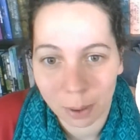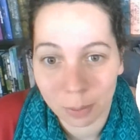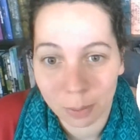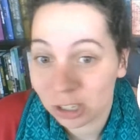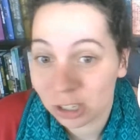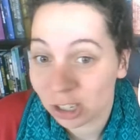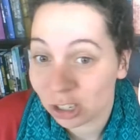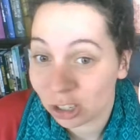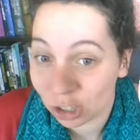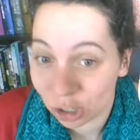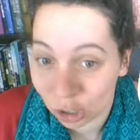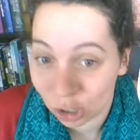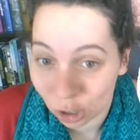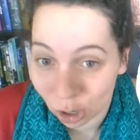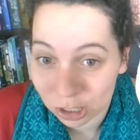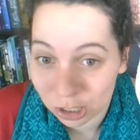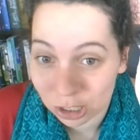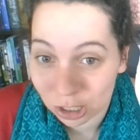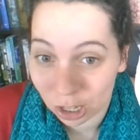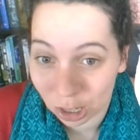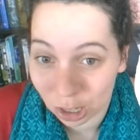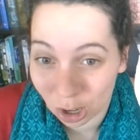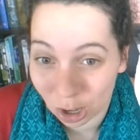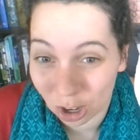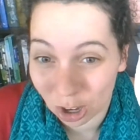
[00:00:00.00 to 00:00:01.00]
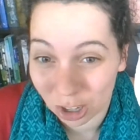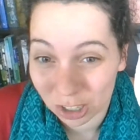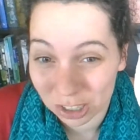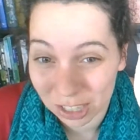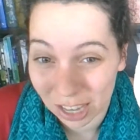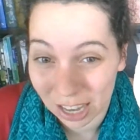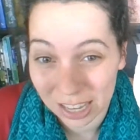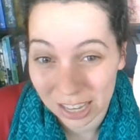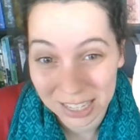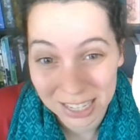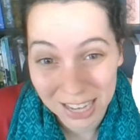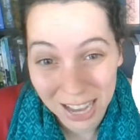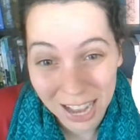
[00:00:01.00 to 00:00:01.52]
which is not a lot,
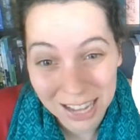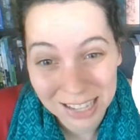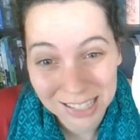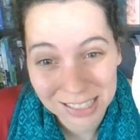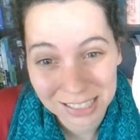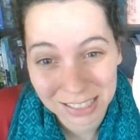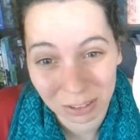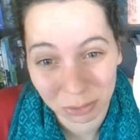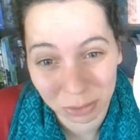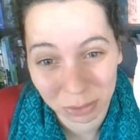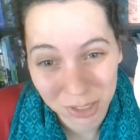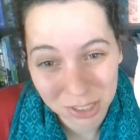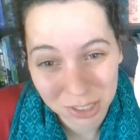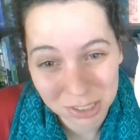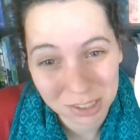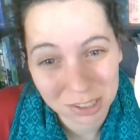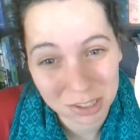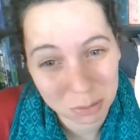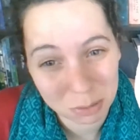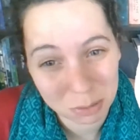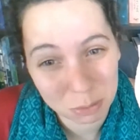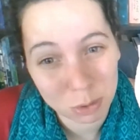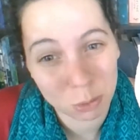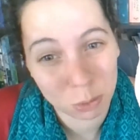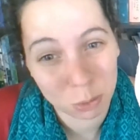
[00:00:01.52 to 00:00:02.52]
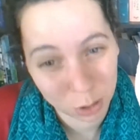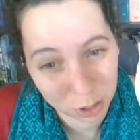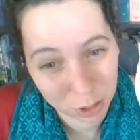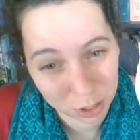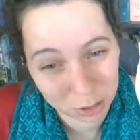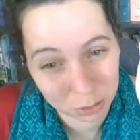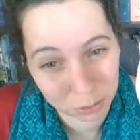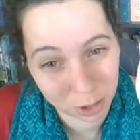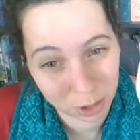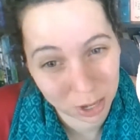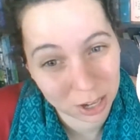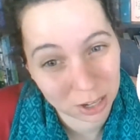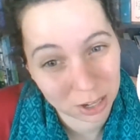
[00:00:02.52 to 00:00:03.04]
and that's reason number
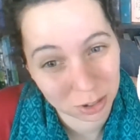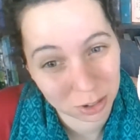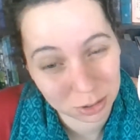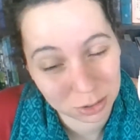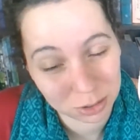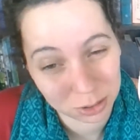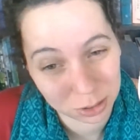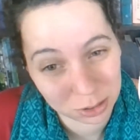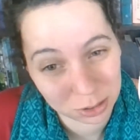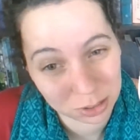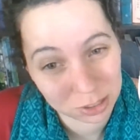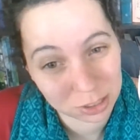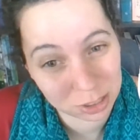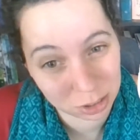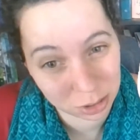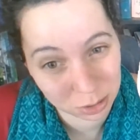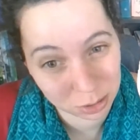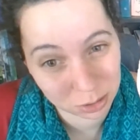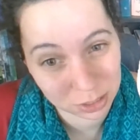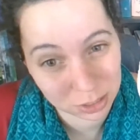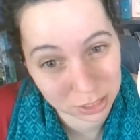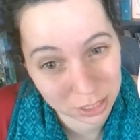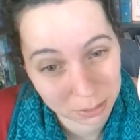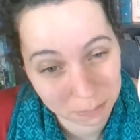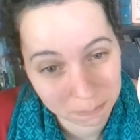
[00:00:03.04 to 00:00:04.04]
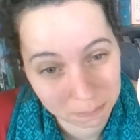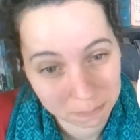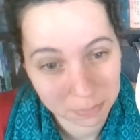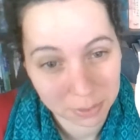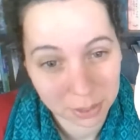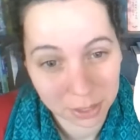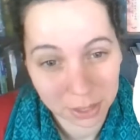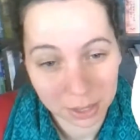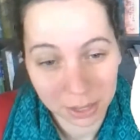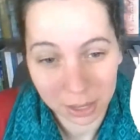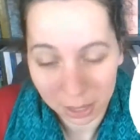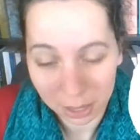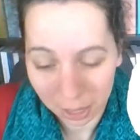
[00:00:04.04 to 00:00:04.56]
one why a lot of students choose it.
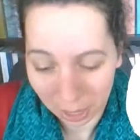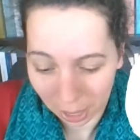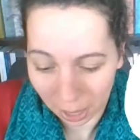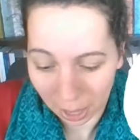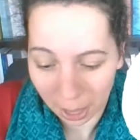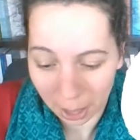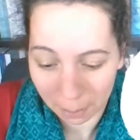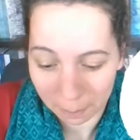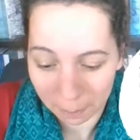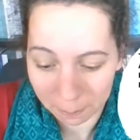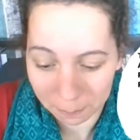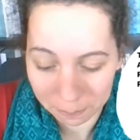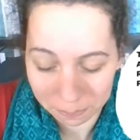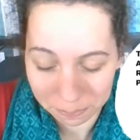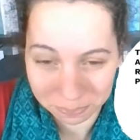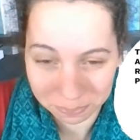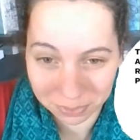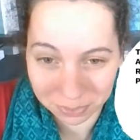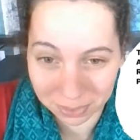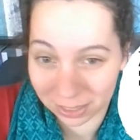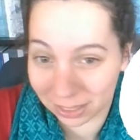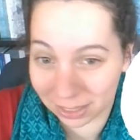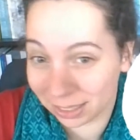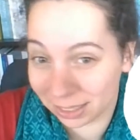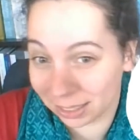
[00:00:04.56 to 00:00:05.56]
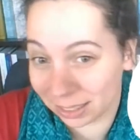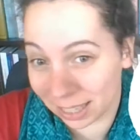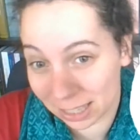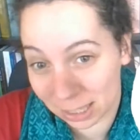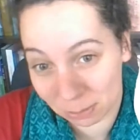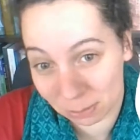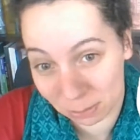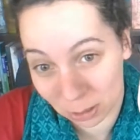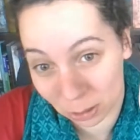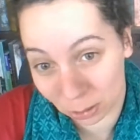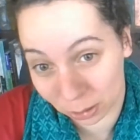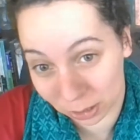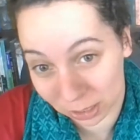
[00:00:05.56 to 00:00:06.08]
Um,
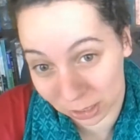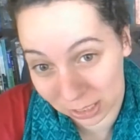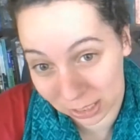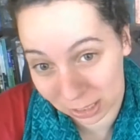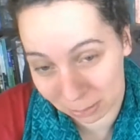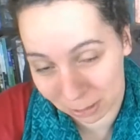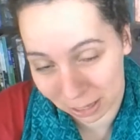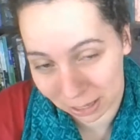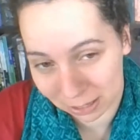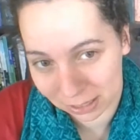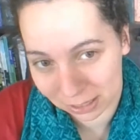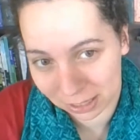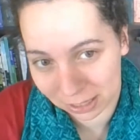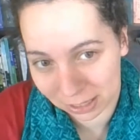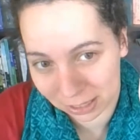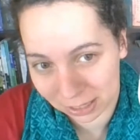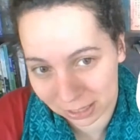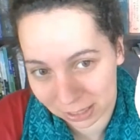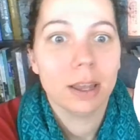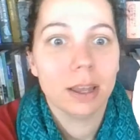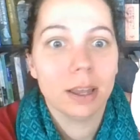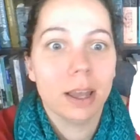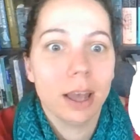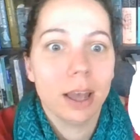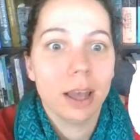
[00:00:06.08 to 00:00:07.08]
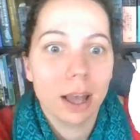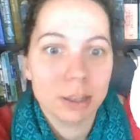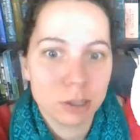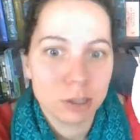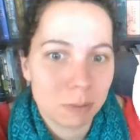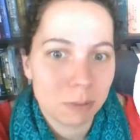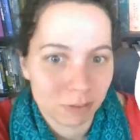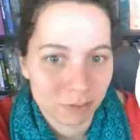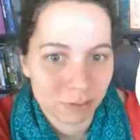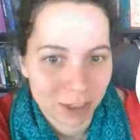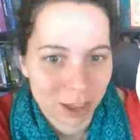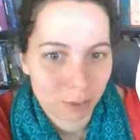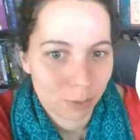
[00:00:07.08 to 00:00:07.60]
let's be honest about it. To
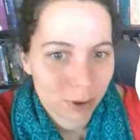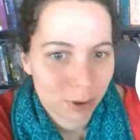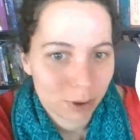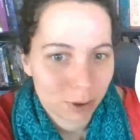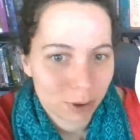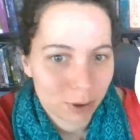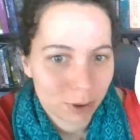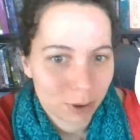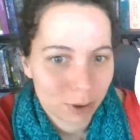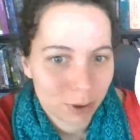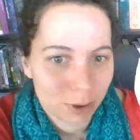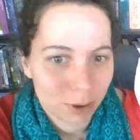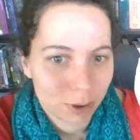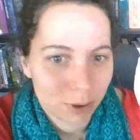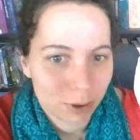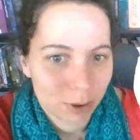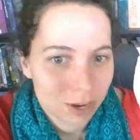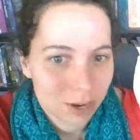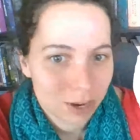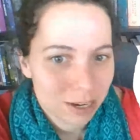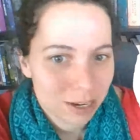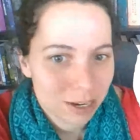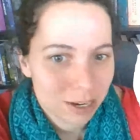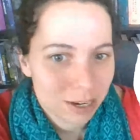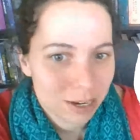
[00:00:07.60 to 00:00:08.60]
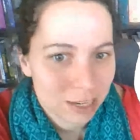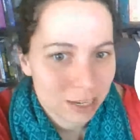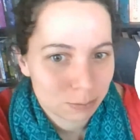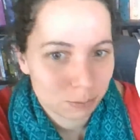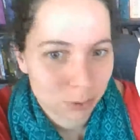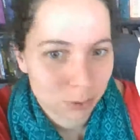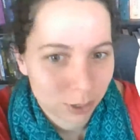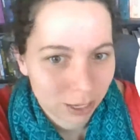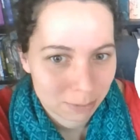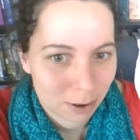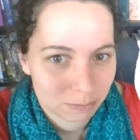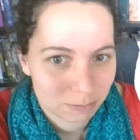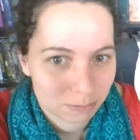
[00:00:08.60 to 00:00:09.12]
be fair, when this book came out,
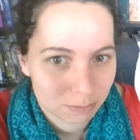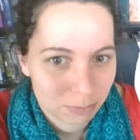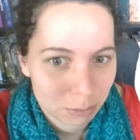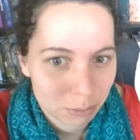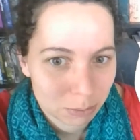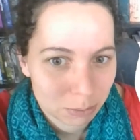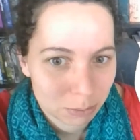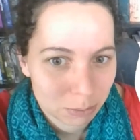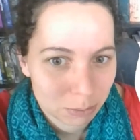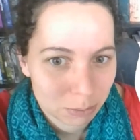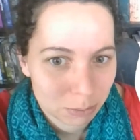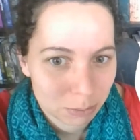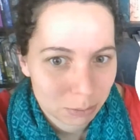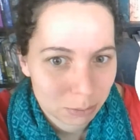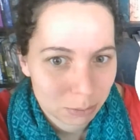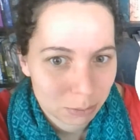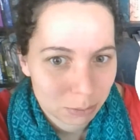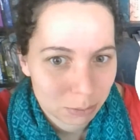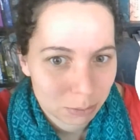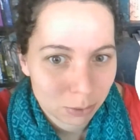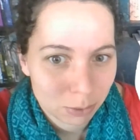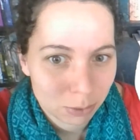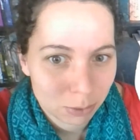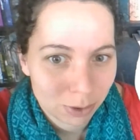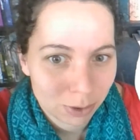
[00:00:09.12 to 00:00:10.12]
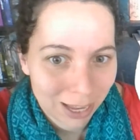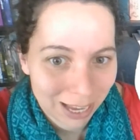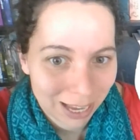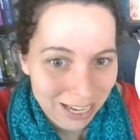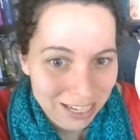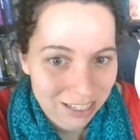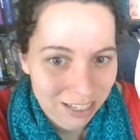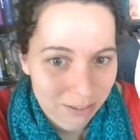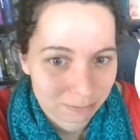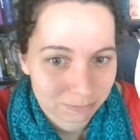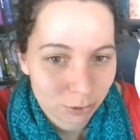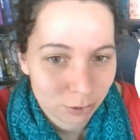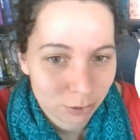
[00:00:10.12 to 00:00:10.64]
people hated it. They
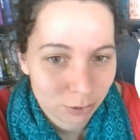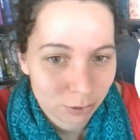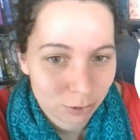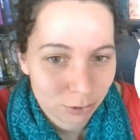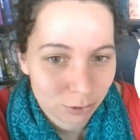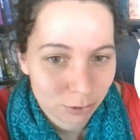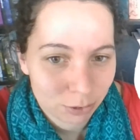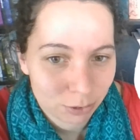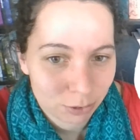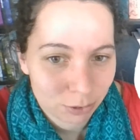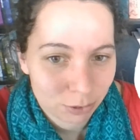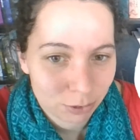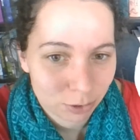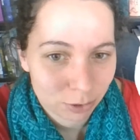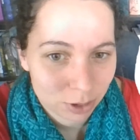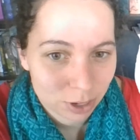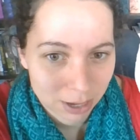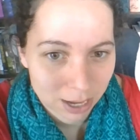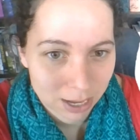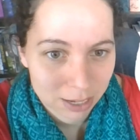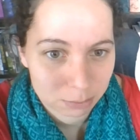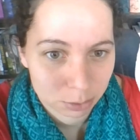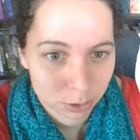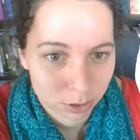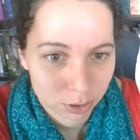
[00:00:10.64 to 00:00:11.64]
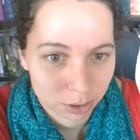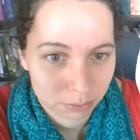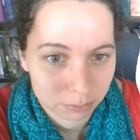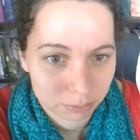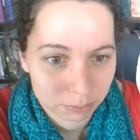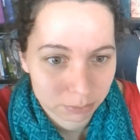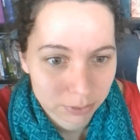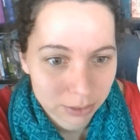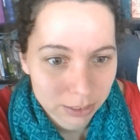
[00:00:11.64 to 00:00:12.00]
thought it was a really bad book.